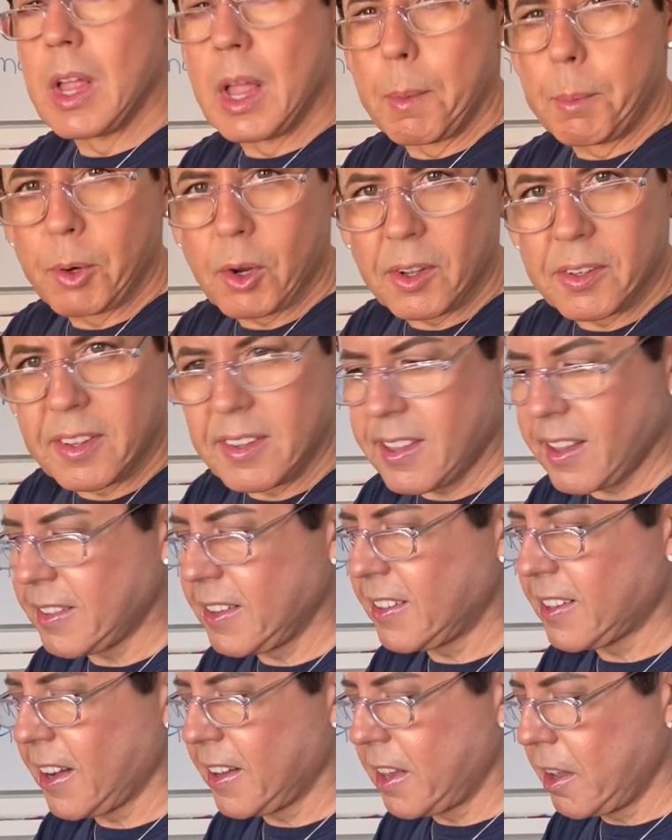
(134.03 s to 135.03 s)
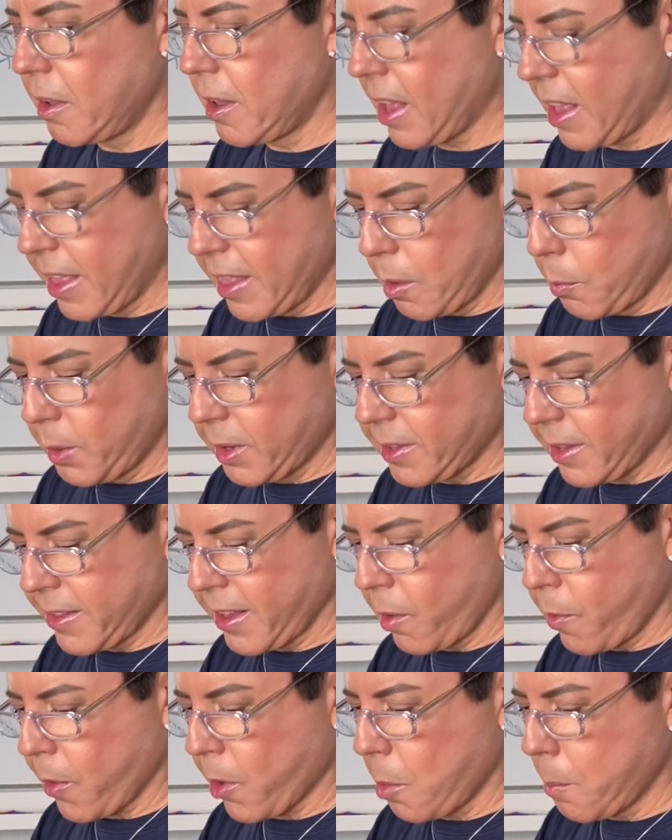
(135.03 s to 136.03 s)
Because these, these are the, uh, the wicks that they
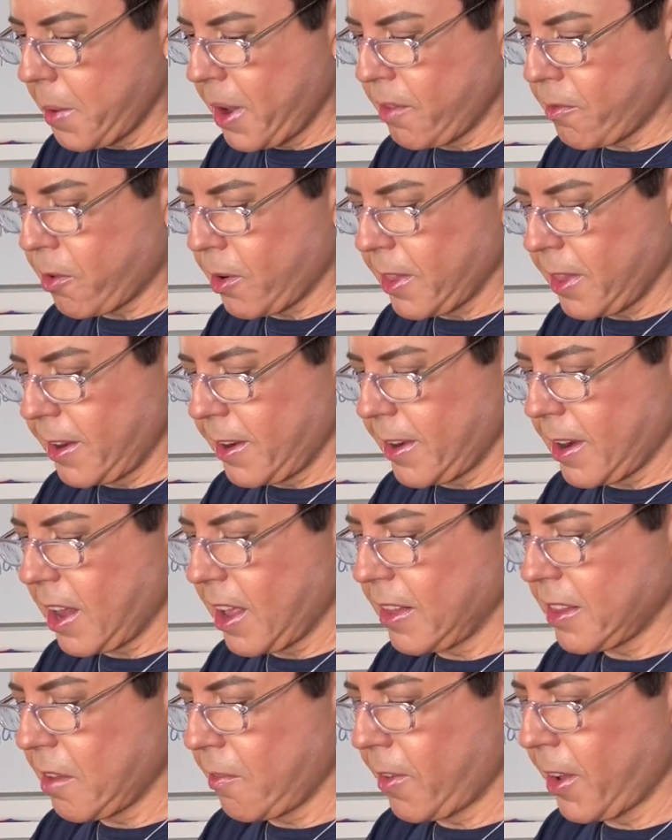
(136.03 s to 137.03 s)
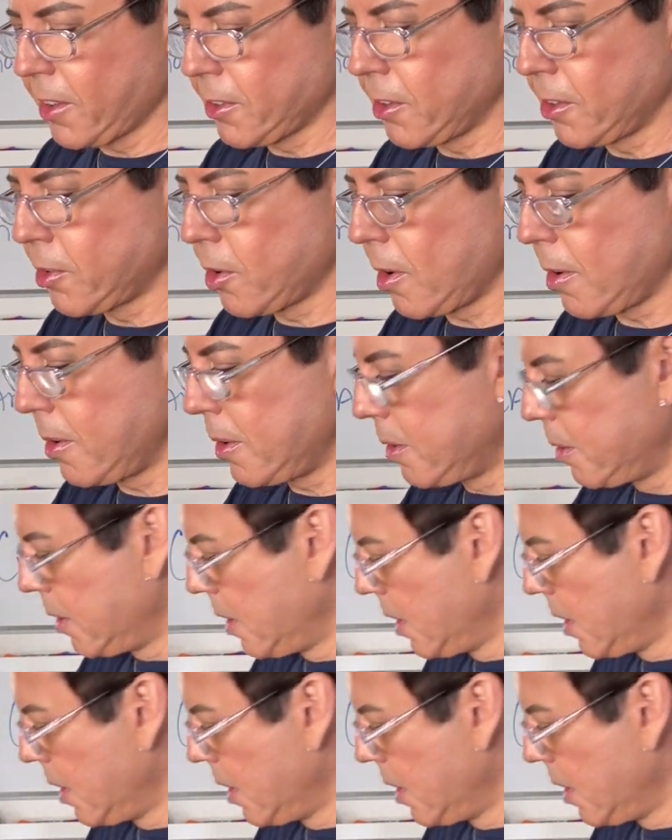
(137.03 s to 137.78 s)
recommend for the, uh, the vessel, so.